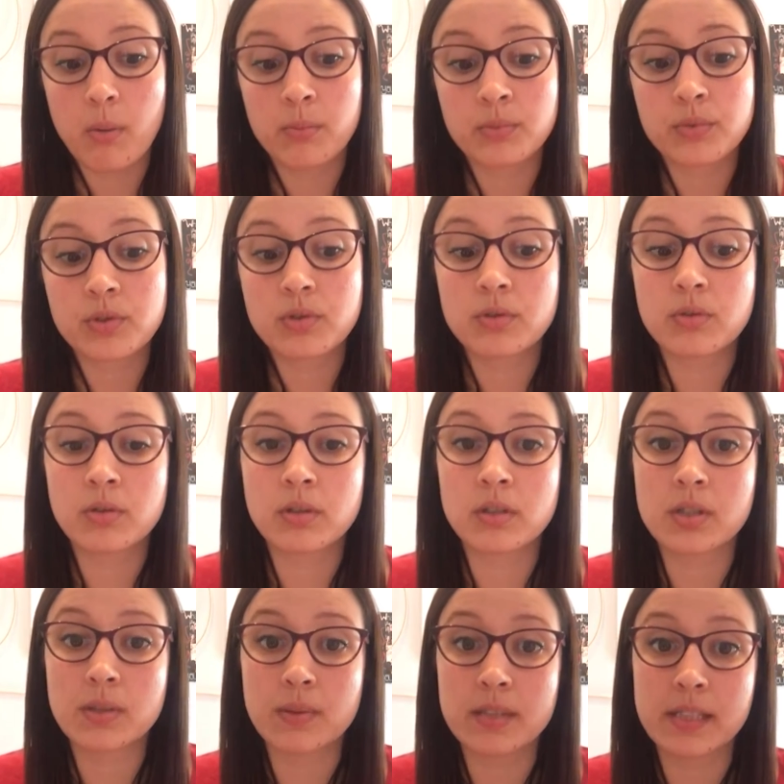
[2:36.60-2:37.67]

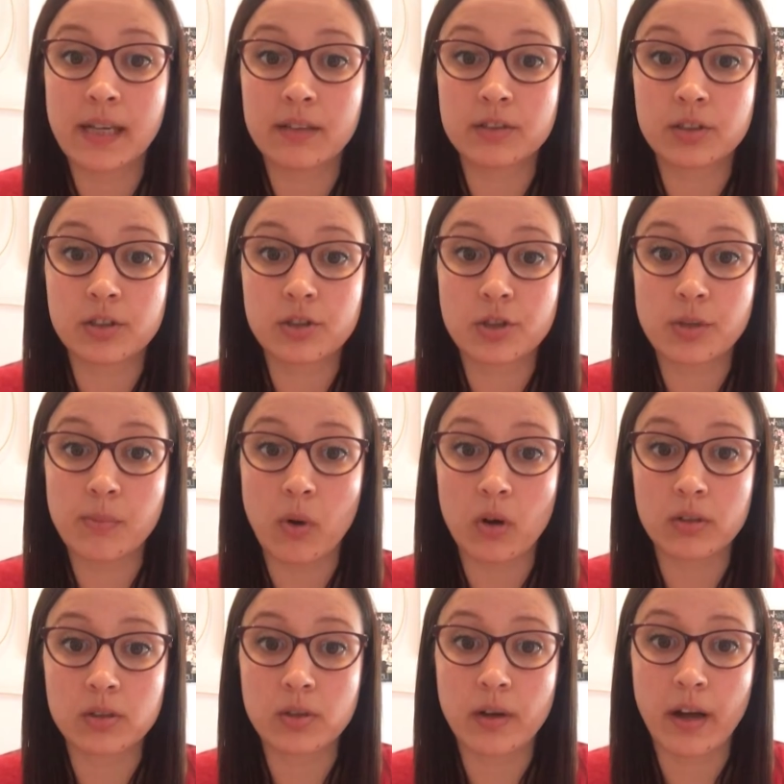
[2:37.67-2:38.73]
Students with Down syndrome
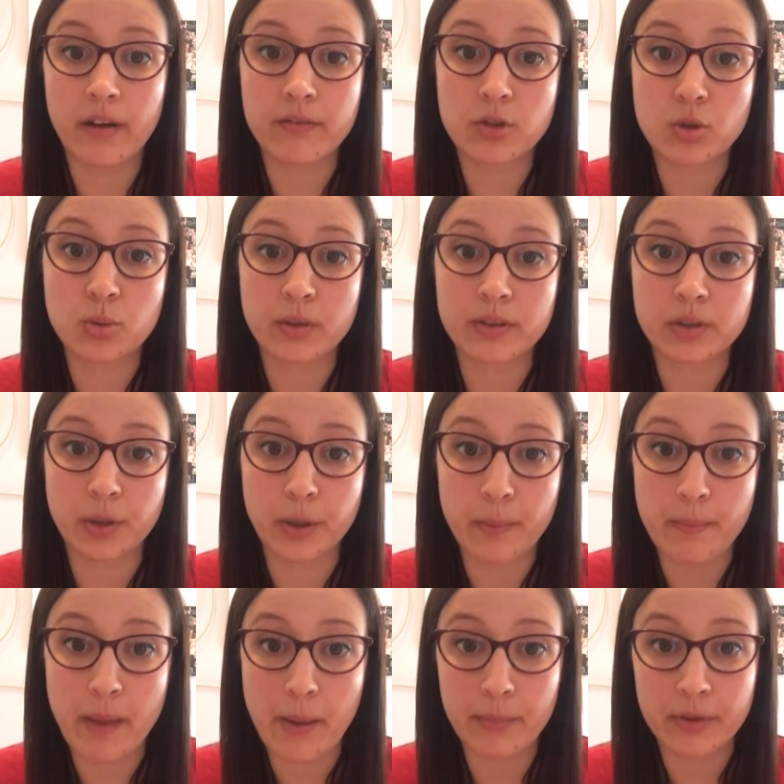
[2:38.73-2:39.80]
also have short-term
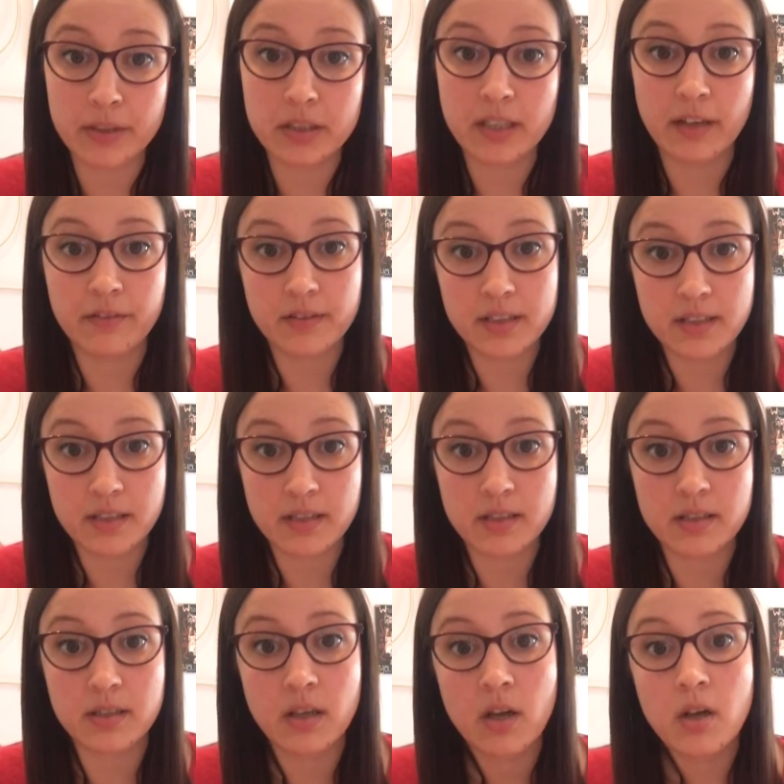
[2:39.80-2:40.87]
memory
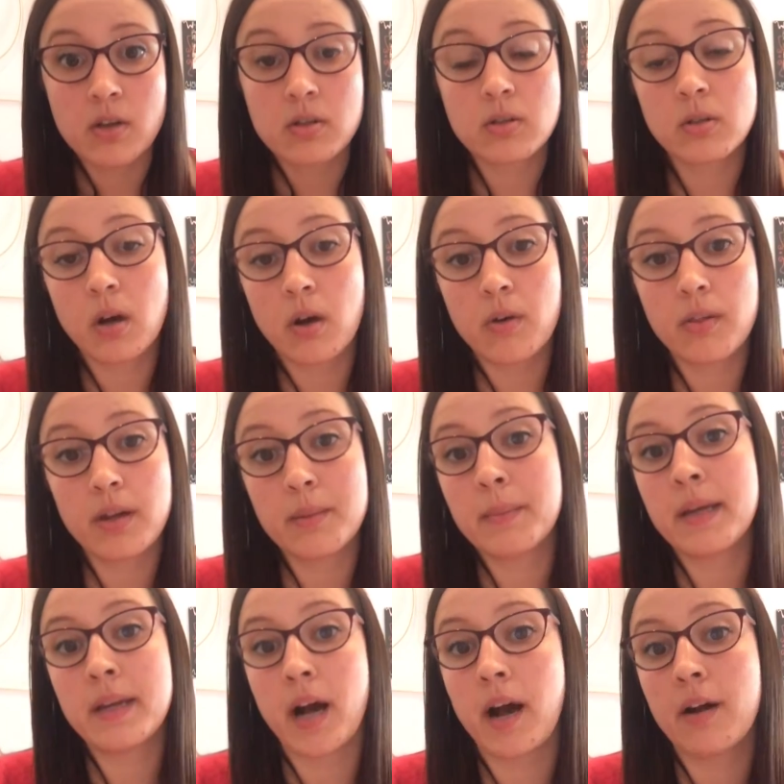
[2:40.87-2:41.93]
deficits, so they
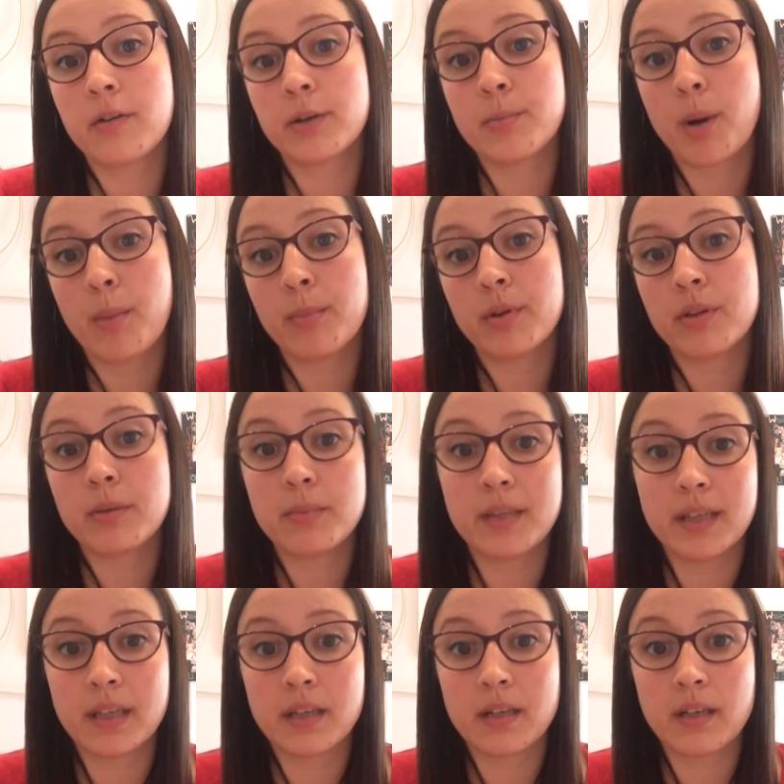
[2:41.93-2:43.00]
may not remember the
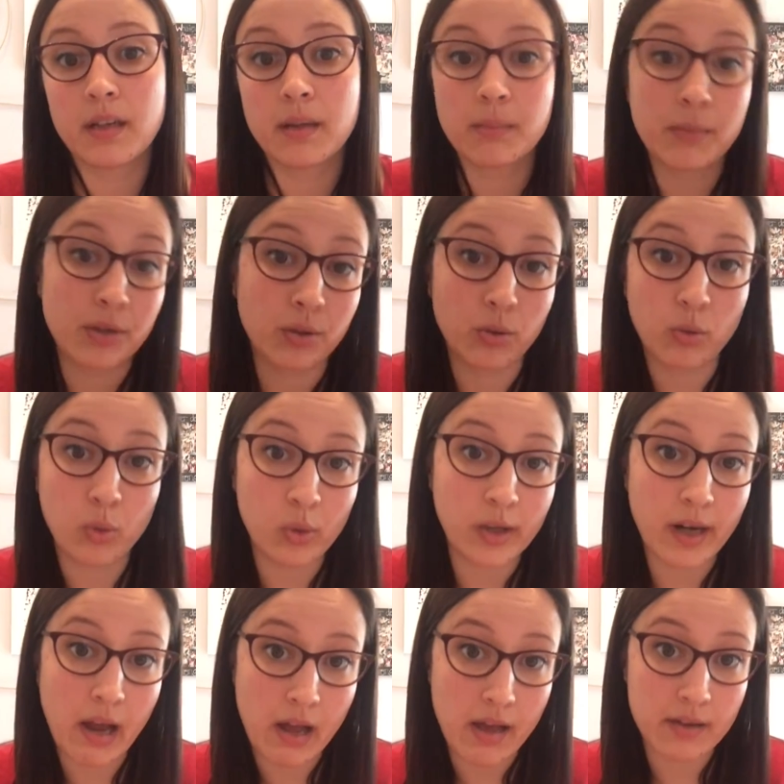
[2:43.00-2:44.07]
beginning, middle,
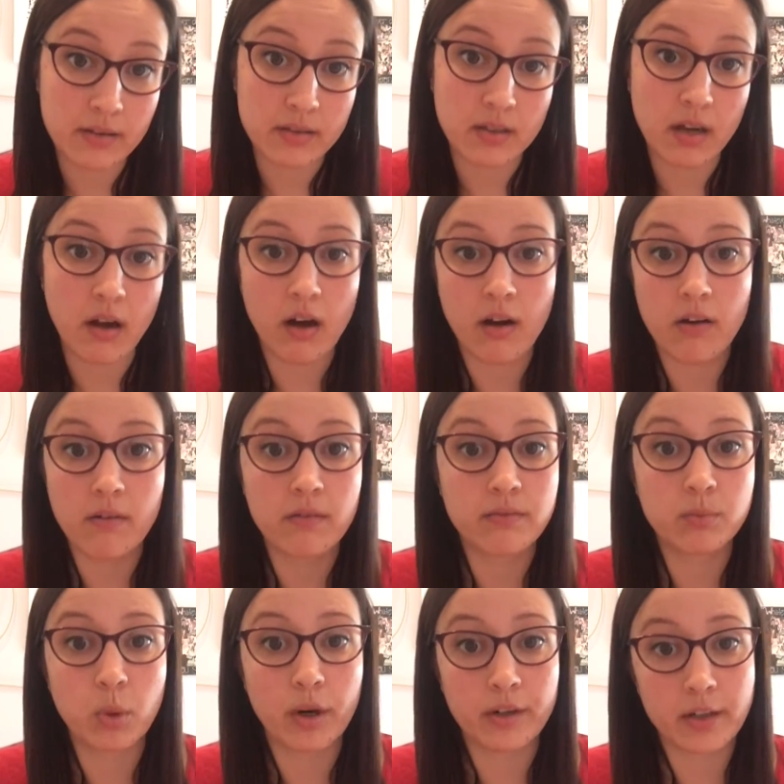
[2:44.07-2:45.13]
or end of
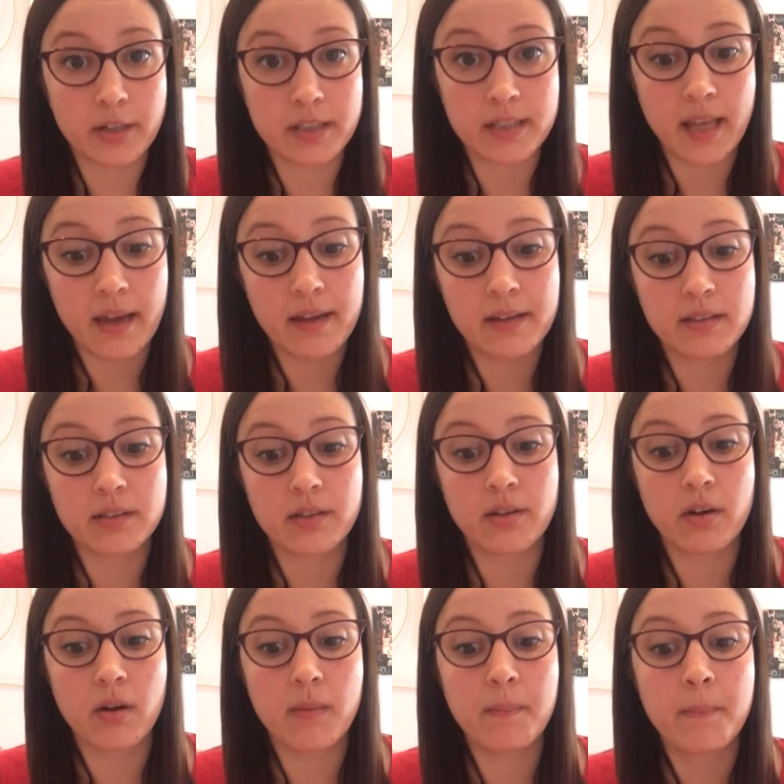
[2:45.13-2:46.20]
what you're saying to
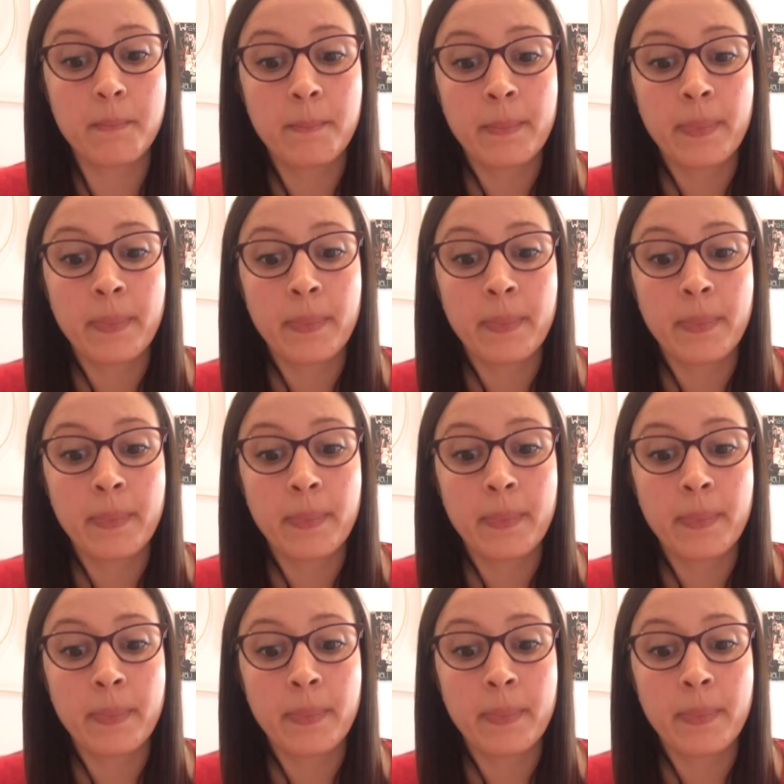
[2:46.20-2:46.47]
them.